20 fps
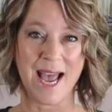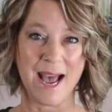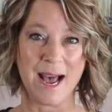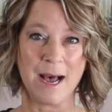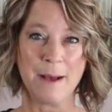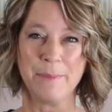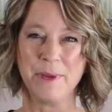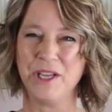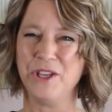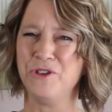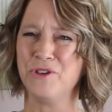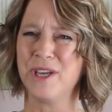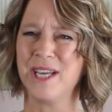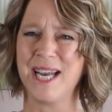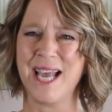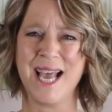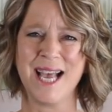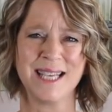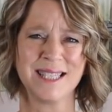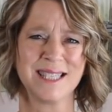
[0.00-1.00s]
app, and you can
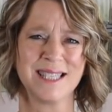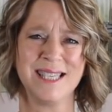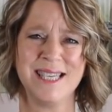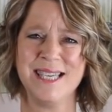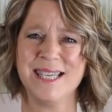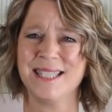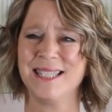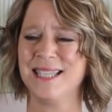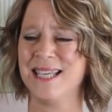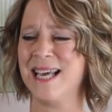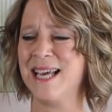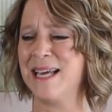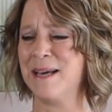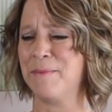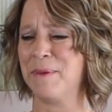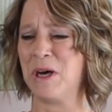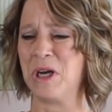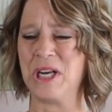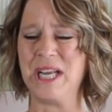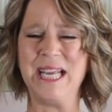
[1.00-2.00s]
ask TSA about